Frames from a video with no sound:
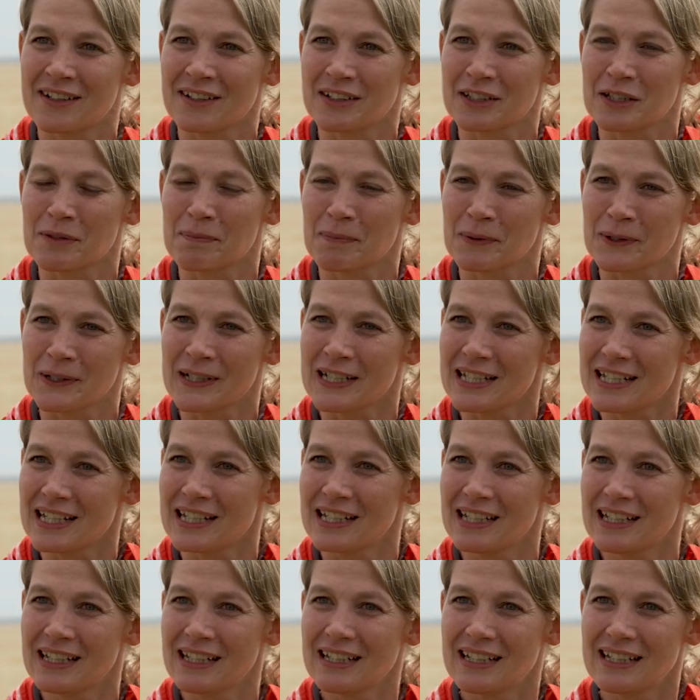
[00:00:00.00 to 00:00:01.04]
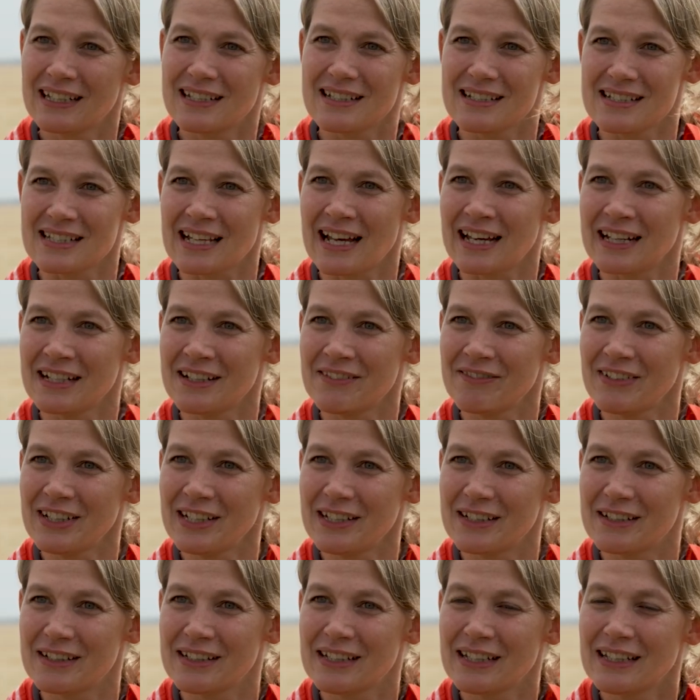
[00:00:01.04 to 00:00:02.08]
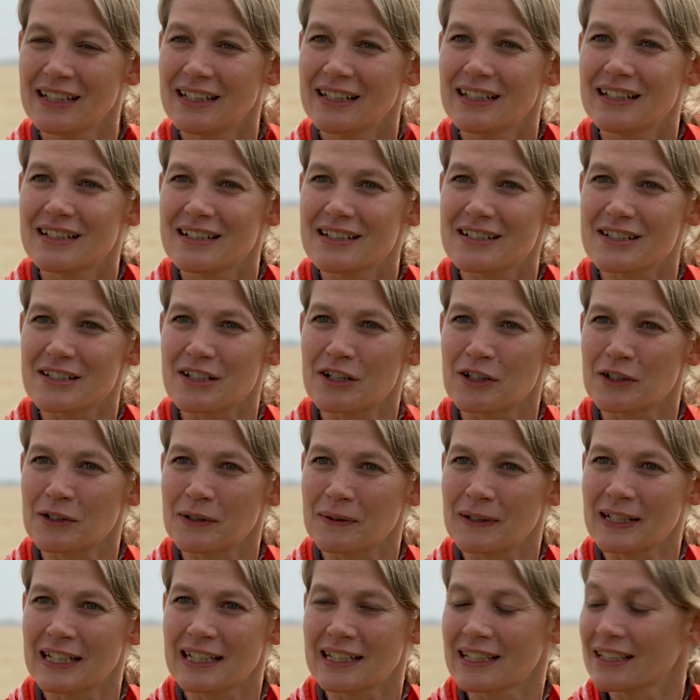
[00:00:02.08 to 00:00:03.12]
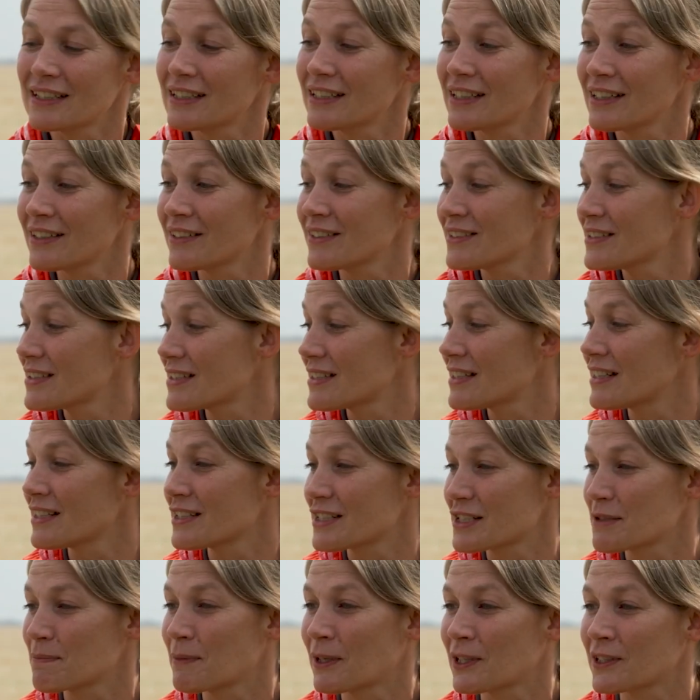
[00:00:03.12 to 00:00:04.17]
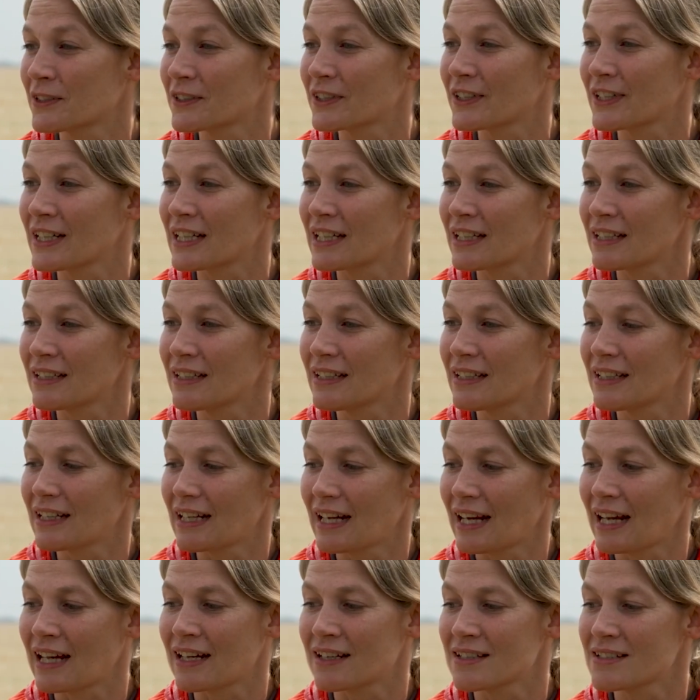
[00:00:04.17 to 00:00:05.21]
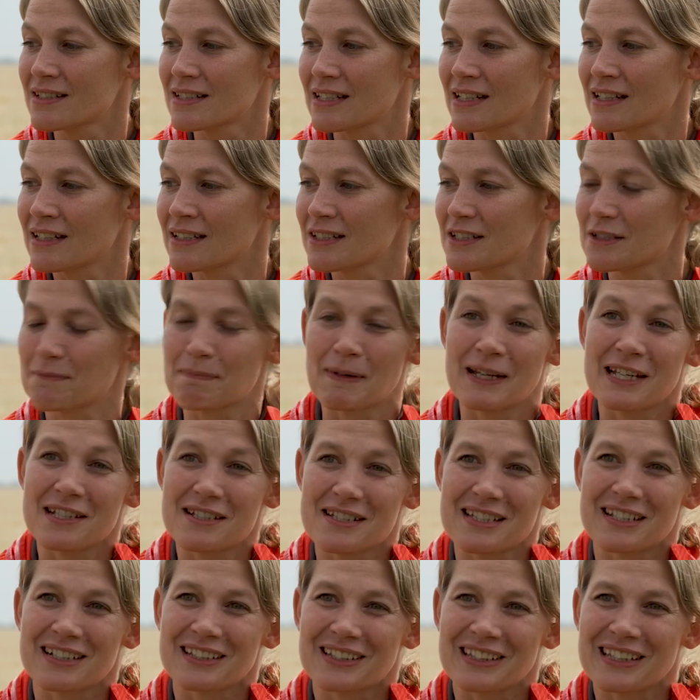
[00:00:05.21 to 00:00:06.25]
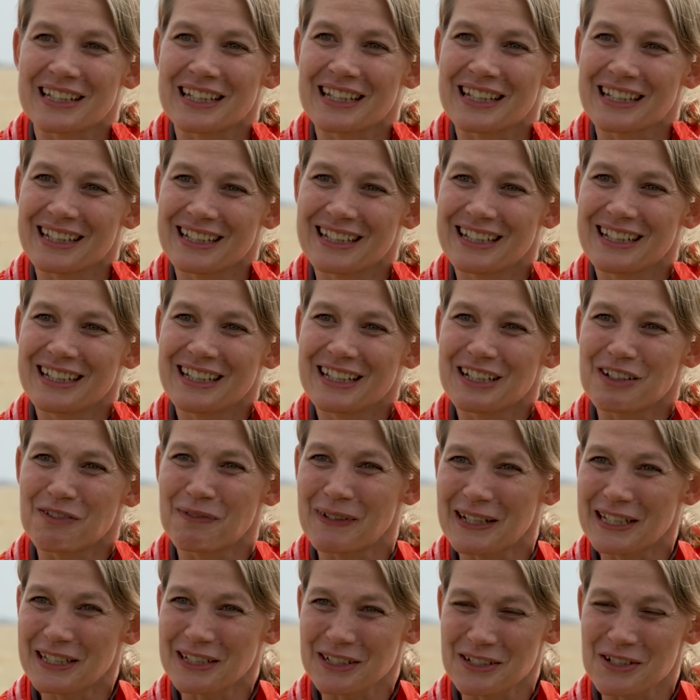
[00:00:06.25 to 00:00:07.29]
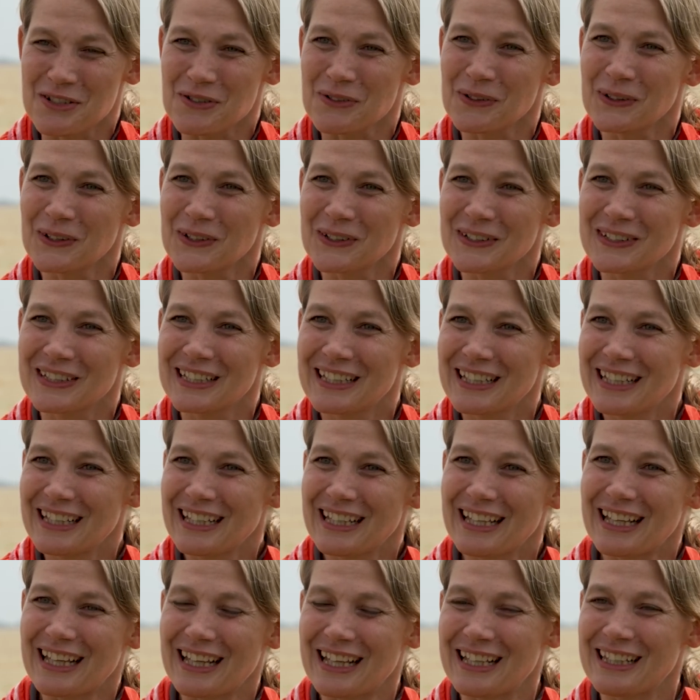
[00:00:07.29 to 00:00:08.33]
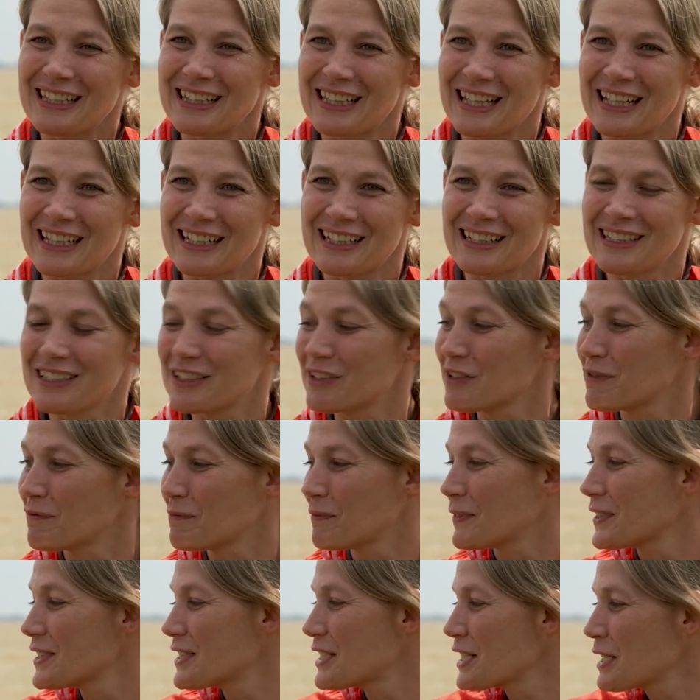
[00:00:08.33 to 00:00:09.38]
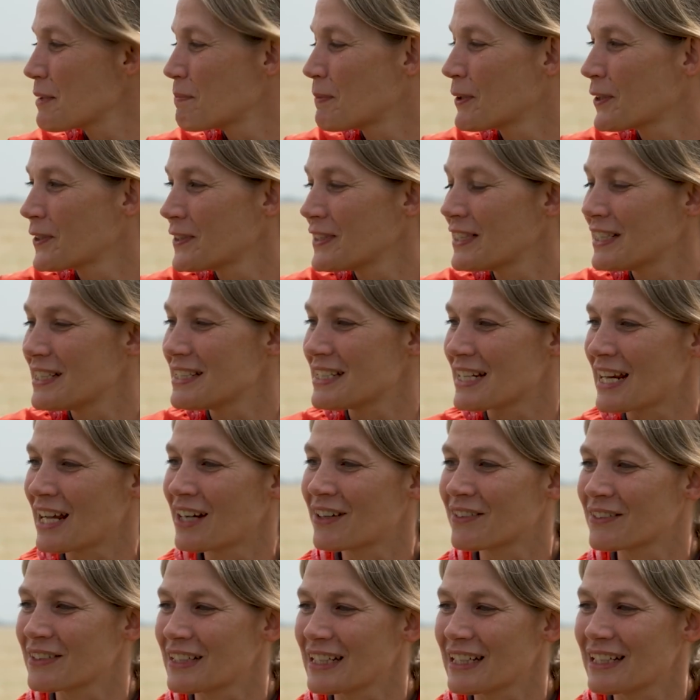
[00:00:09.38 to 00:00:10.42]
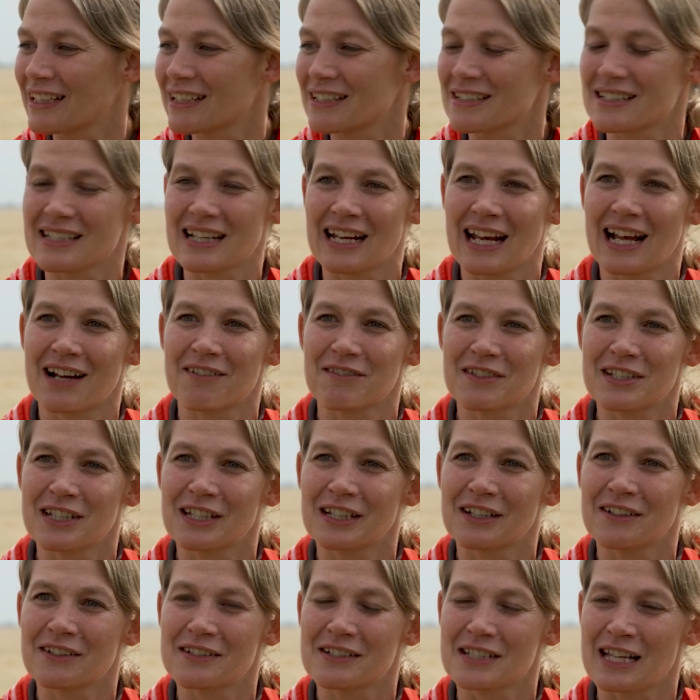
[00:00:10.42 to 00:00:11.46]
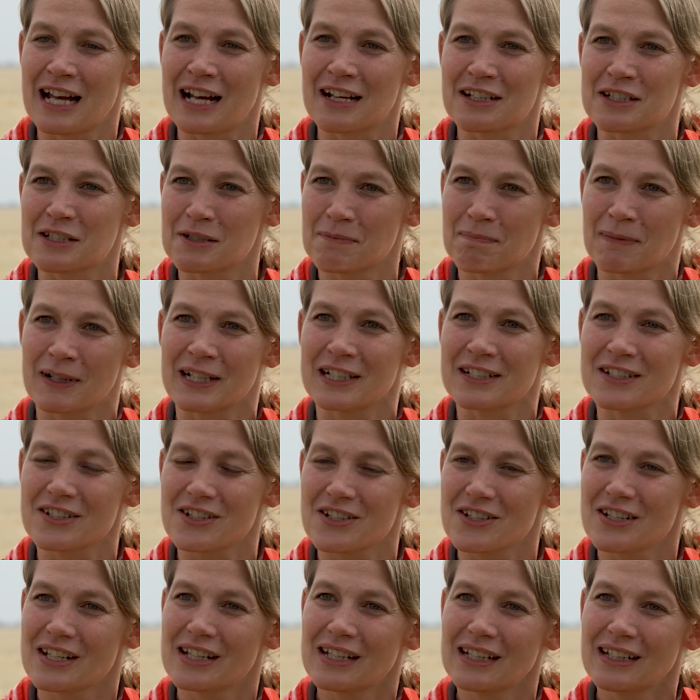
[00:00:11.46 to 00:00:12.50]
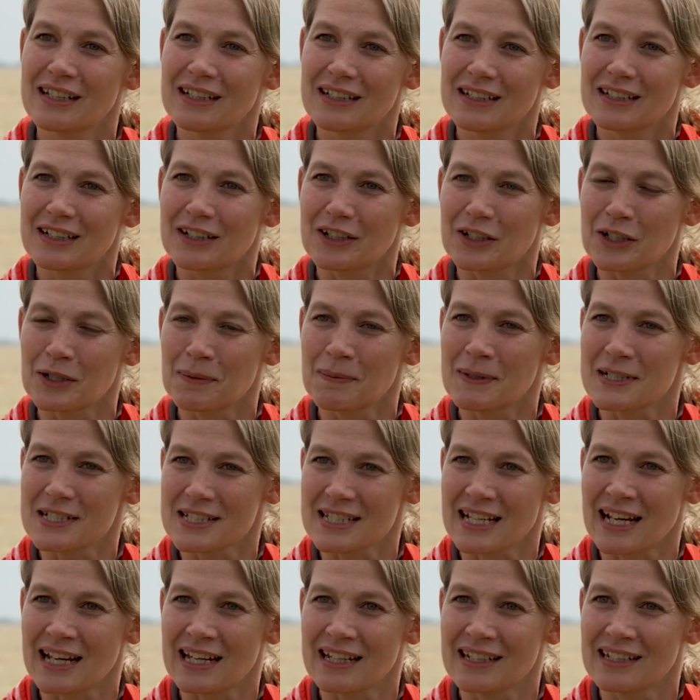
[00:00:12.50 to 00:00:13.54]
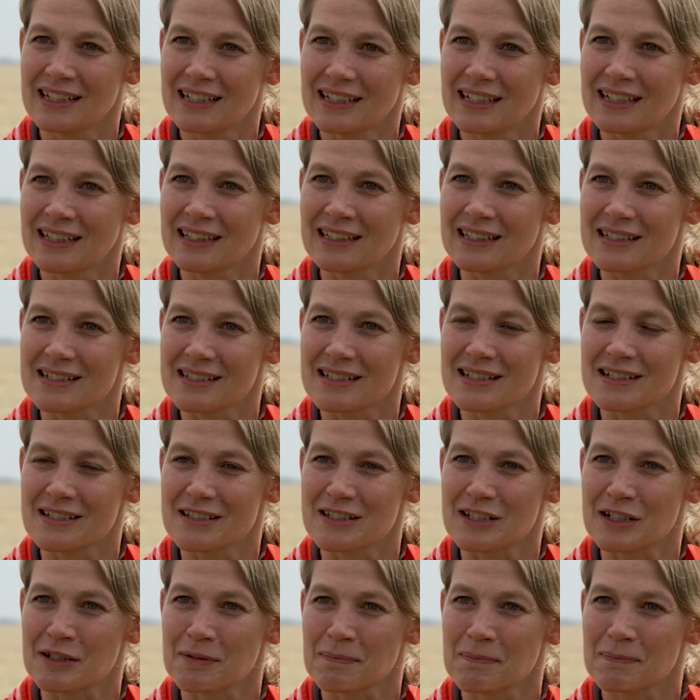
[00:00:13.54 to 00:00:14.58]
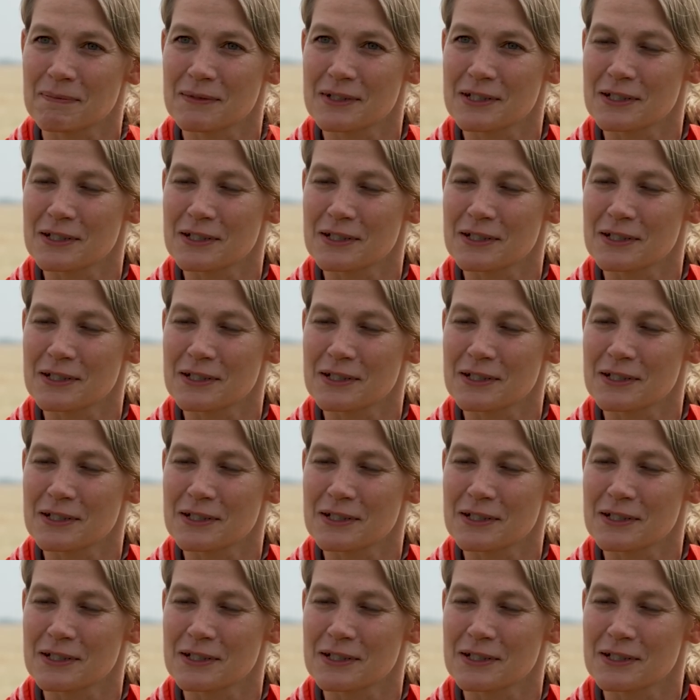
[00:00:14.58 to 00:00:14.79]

on the pre side of it. So he could use the small grain as his basically weed control, and then once he burned it down, he doesn't have to use as much herbicide in the system.